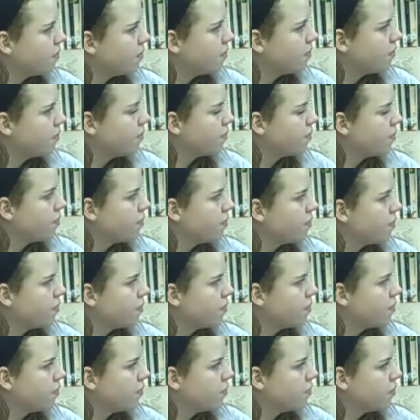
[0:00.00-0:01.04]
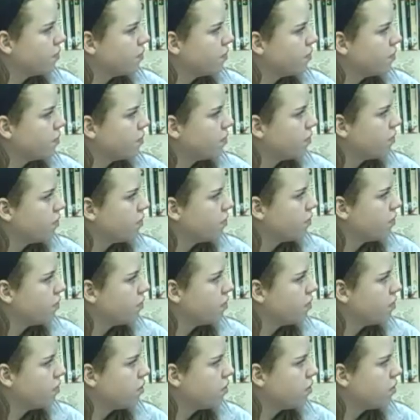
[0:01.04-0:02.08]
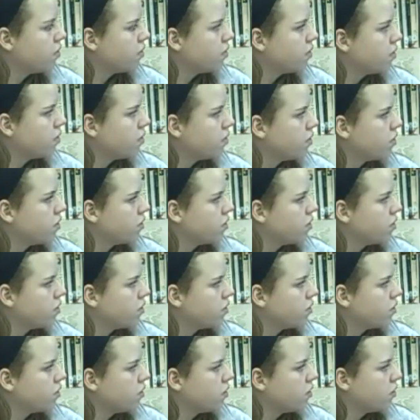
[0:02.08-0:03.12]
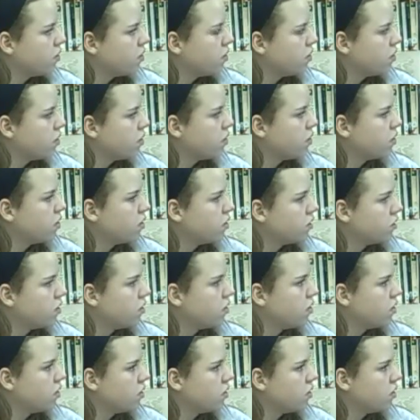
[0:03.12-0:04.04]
No words are spoken by the person on screen.